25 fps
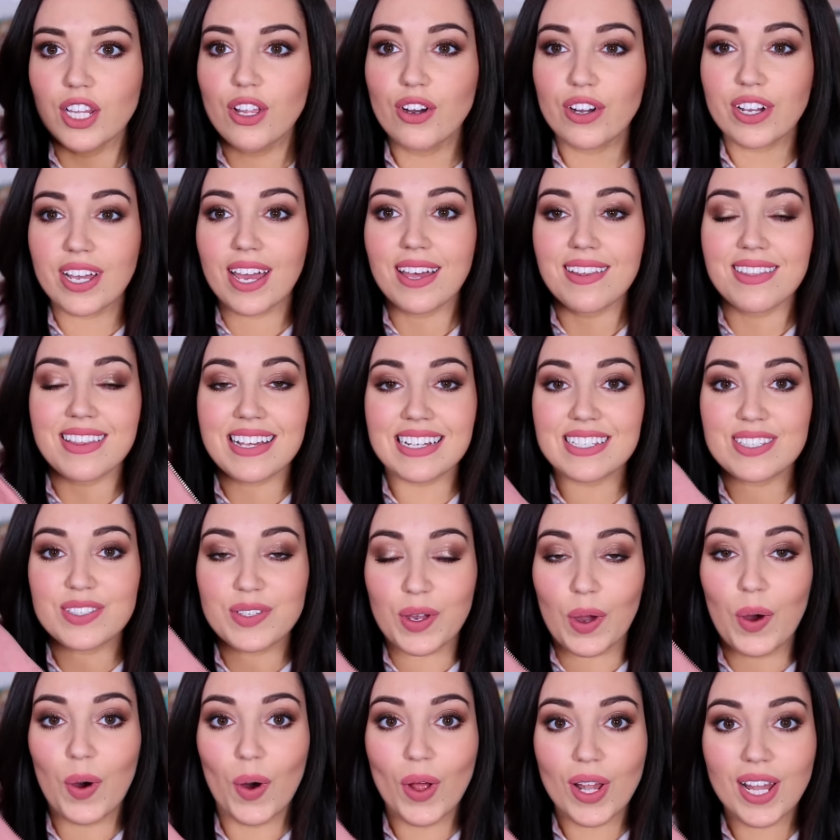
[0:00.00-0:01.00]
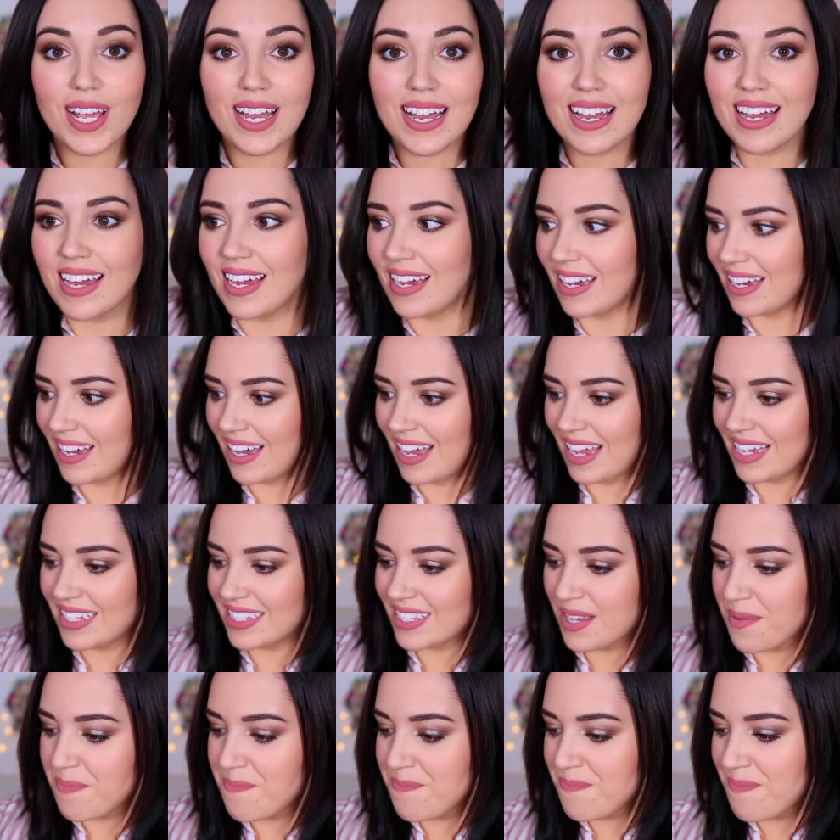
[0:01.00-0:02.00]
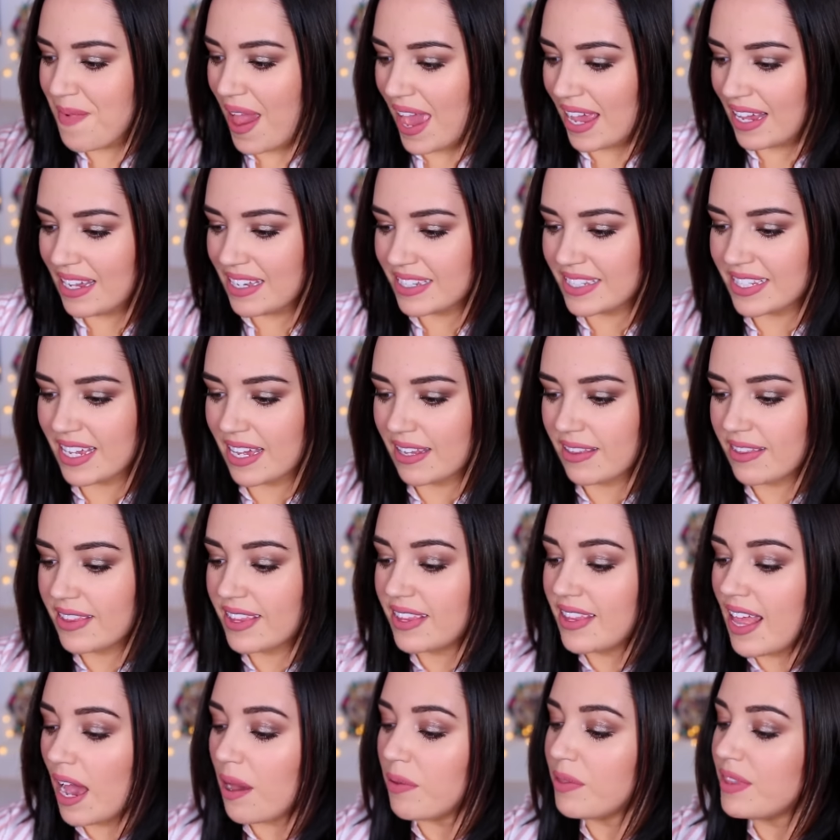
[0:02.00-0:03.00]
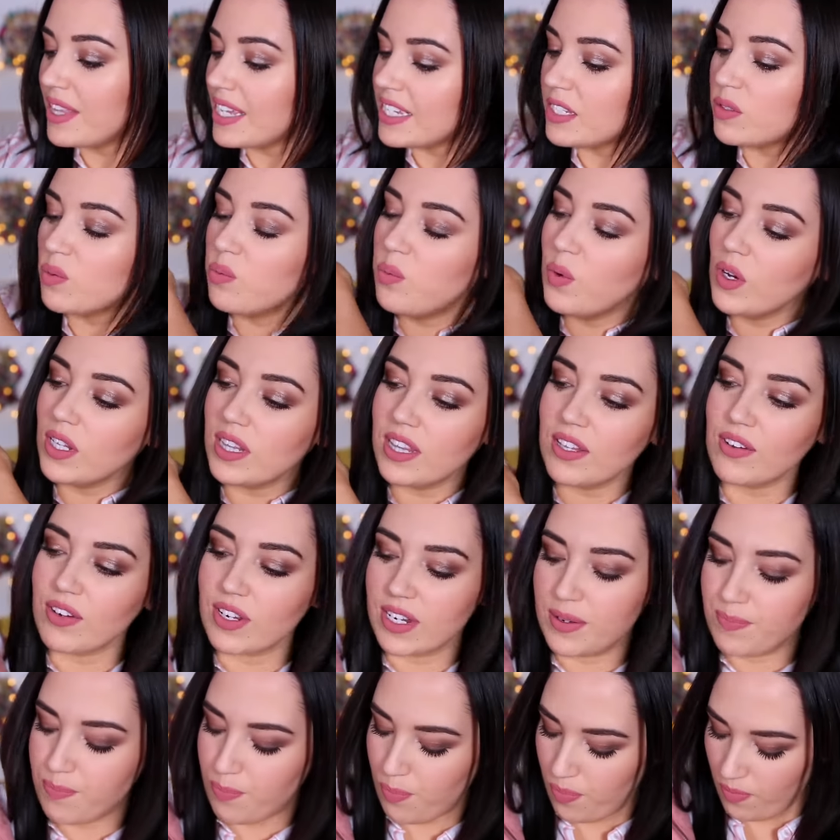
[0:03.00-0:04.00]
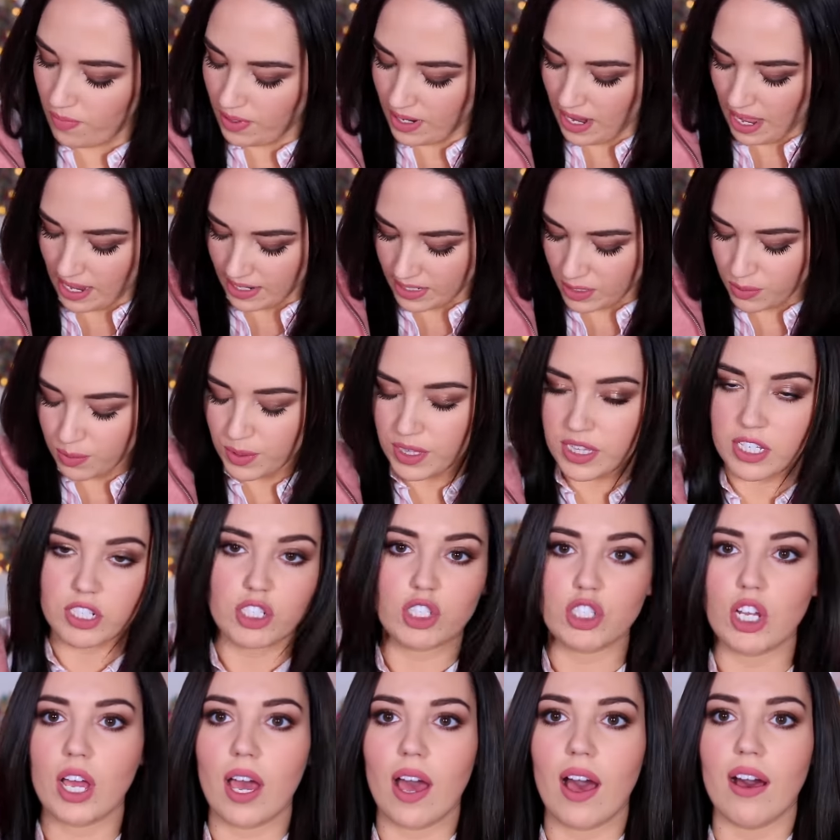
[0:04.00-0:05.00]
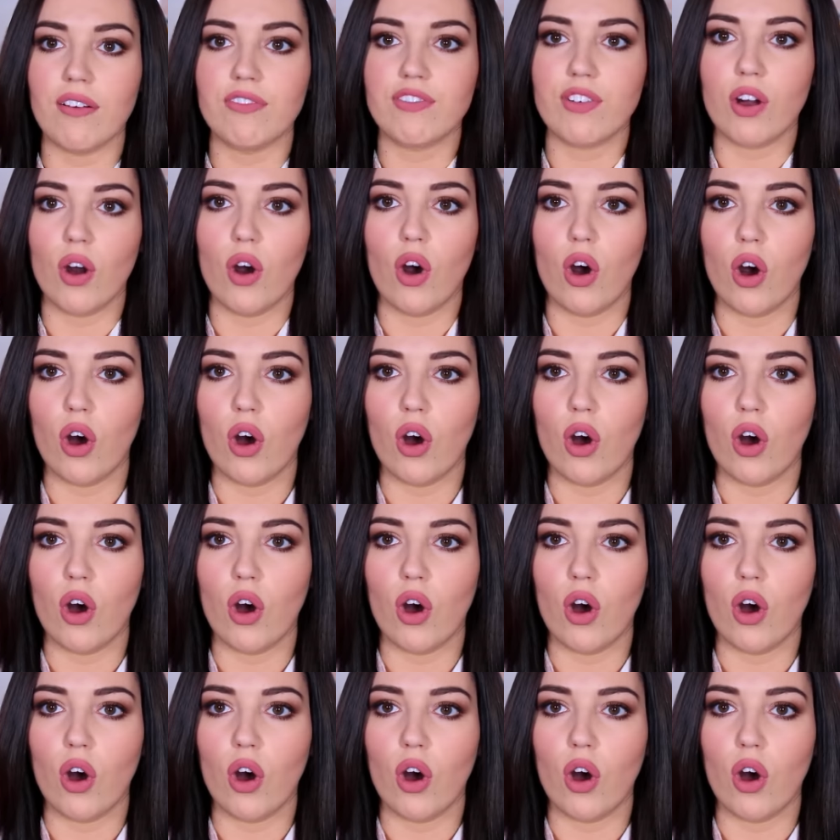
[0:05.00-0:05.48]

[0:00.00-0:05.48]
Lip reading: made of. Look at this colour, it's amazing. Now, this would look nice with the shirt I've got